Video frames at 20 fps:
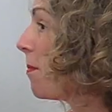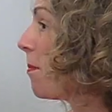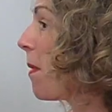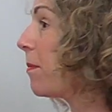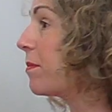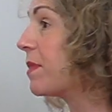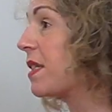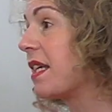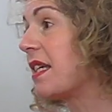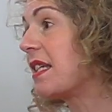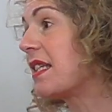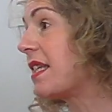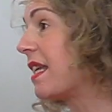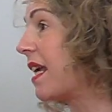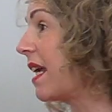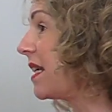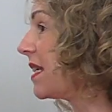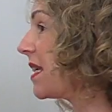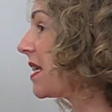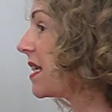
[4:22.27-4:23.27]
the mums
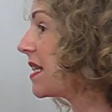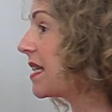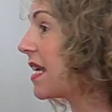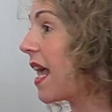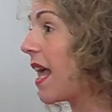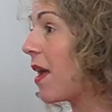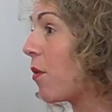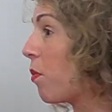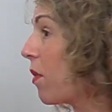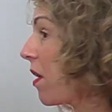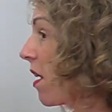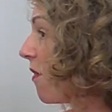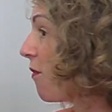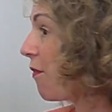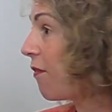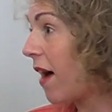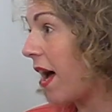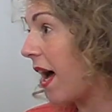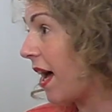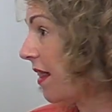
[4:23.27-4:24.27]
listening today will
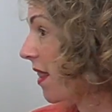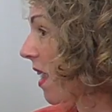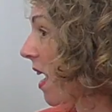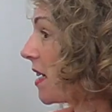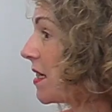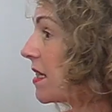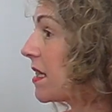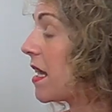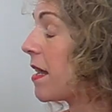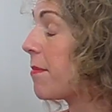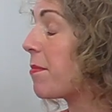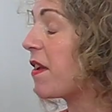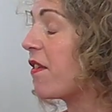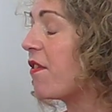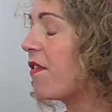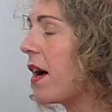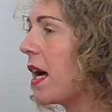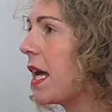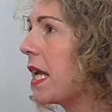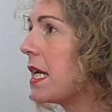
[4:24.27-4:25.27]
have had that same
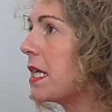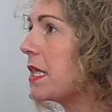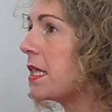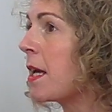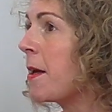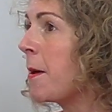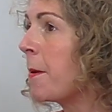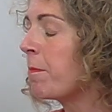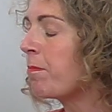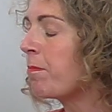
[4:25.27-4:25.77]
advice.